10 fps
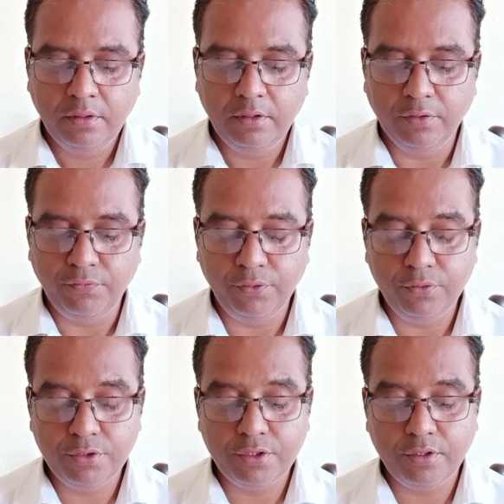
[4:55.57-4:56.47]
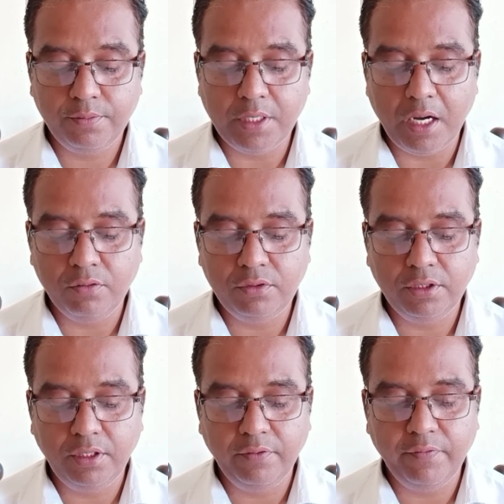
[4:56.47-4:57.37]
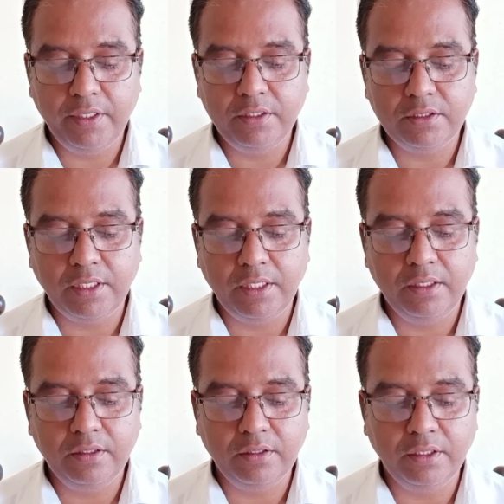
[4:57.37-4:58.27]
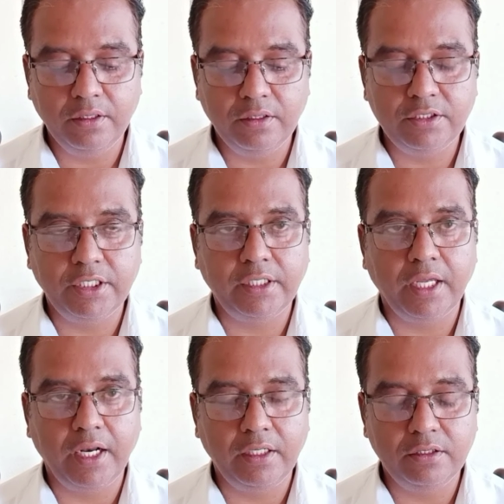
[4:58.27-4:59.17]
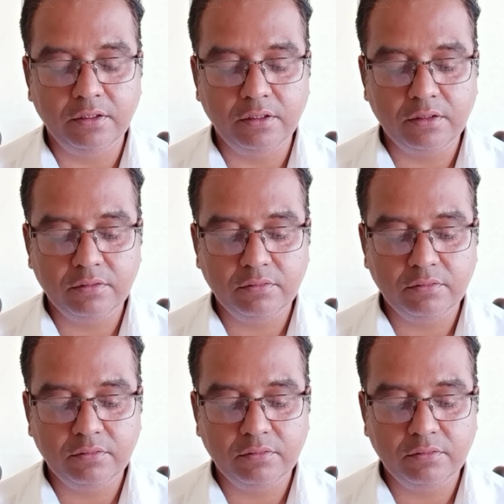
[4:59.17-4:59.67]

The fusion of the outer events and inner character